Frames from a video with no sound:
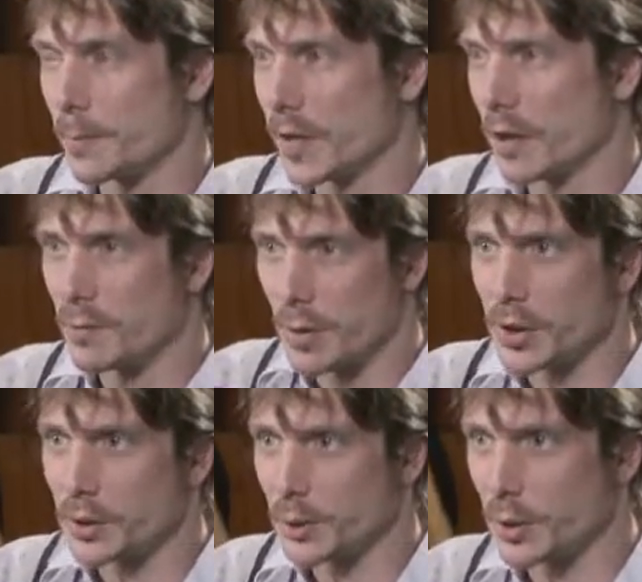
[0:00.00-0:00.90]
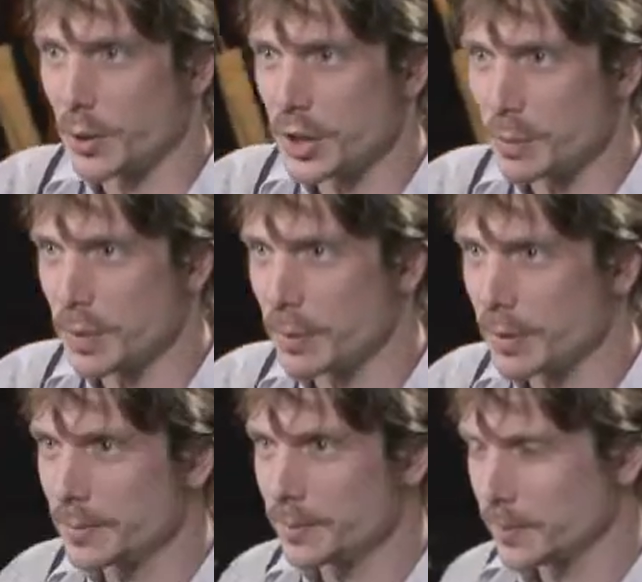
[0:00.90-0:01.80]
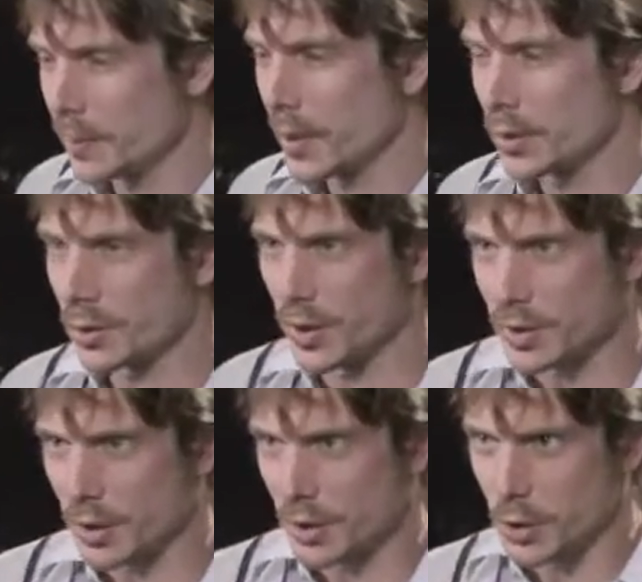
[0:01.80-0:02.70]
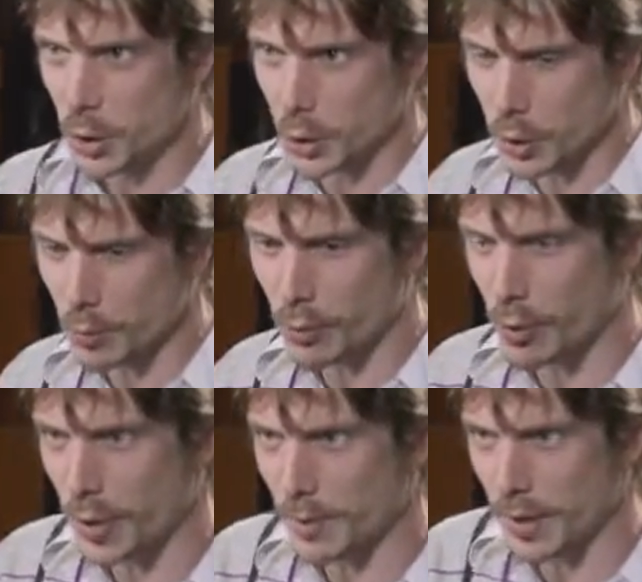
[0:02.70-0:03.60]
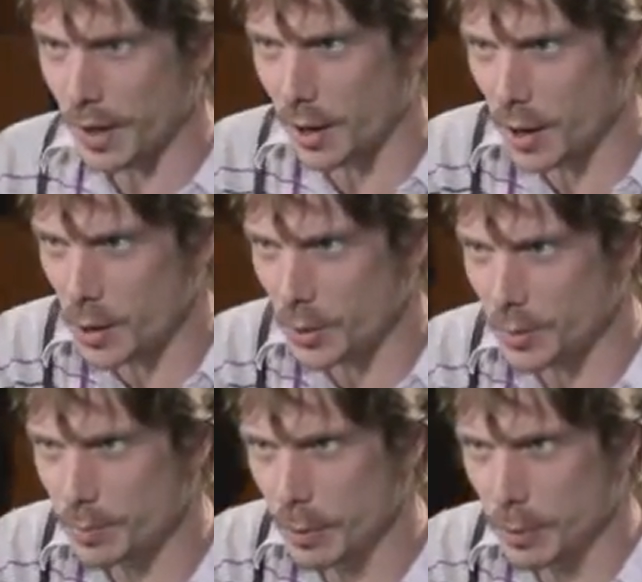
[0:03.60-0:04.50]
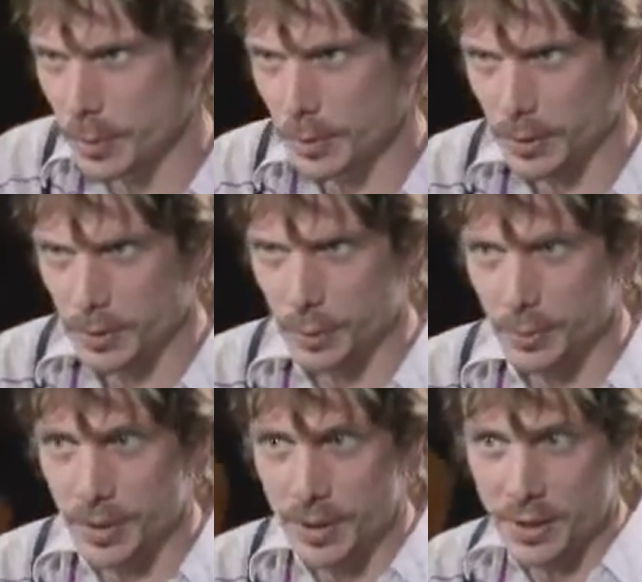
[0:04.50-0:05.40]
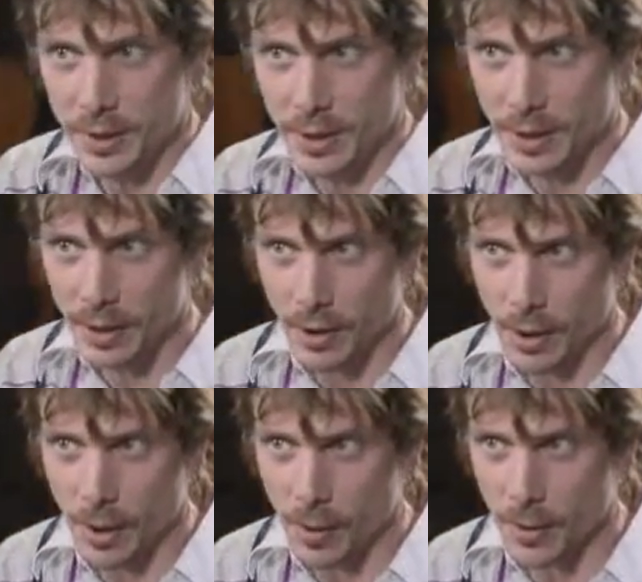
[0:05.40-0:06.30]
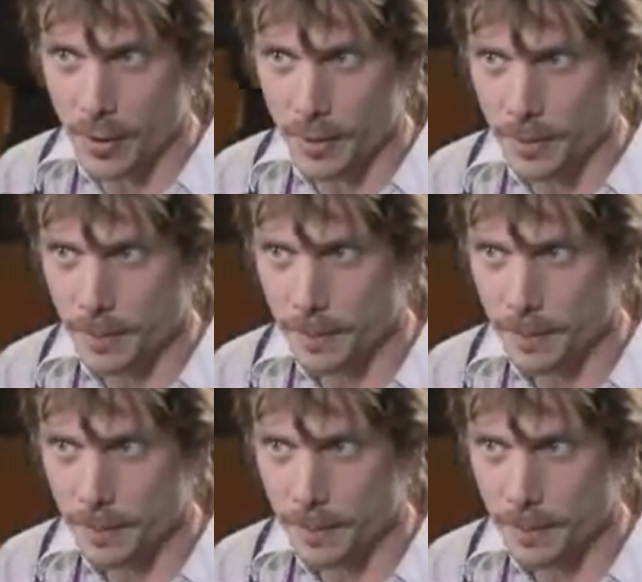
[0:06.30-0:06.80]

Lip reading: give money to the rich people. So that's a social program that allows poor people to be an owner,